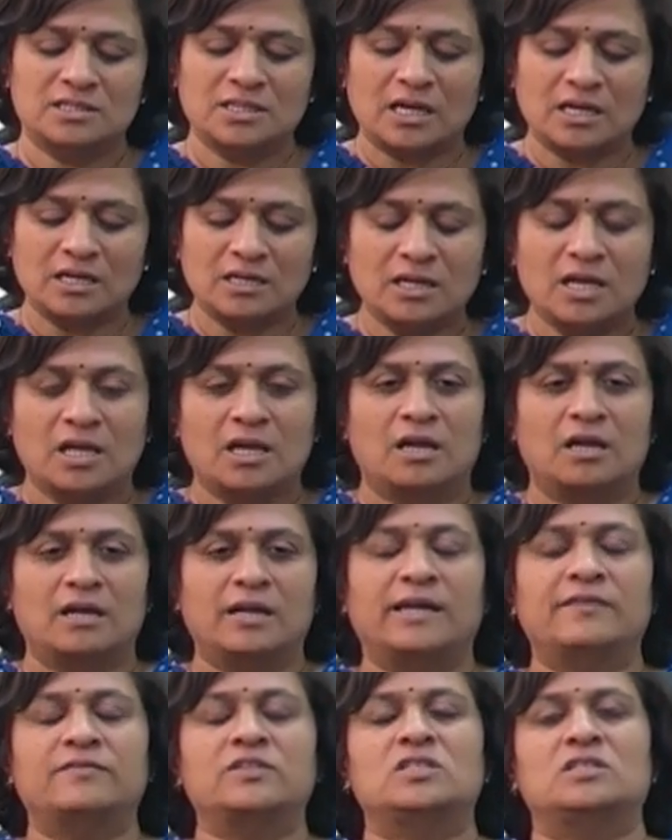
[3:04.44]
are
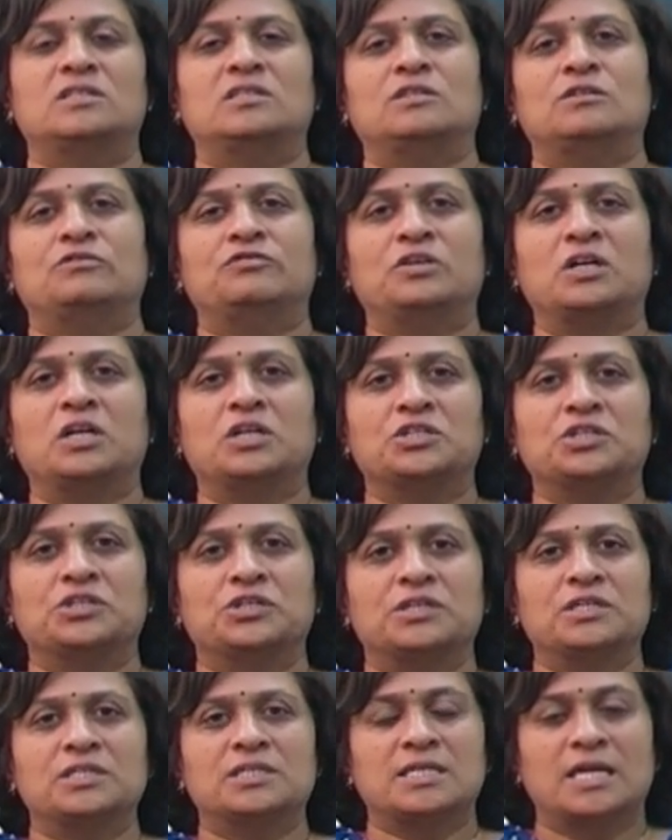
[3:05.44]
diversity of
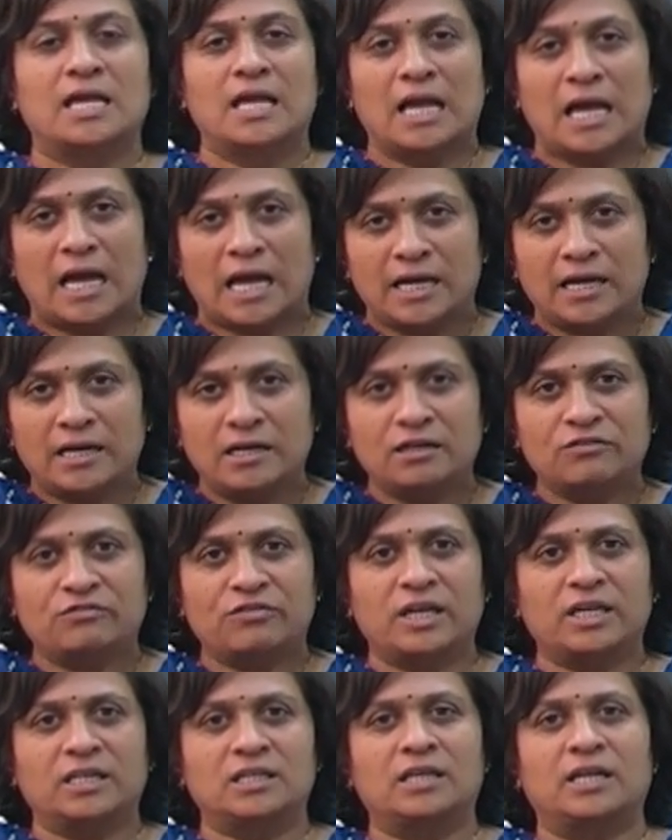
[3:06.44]
cultures,
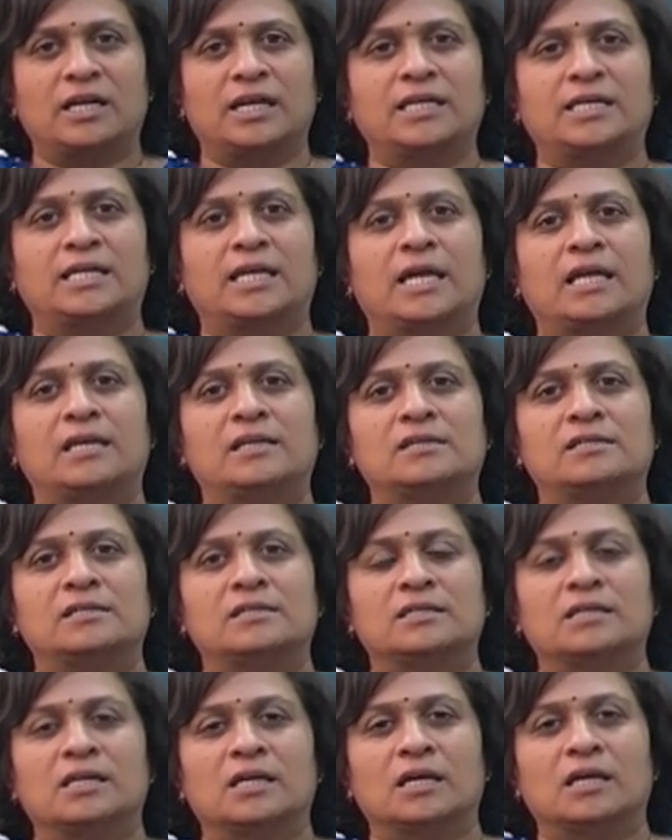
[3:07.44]
identifying the right talent,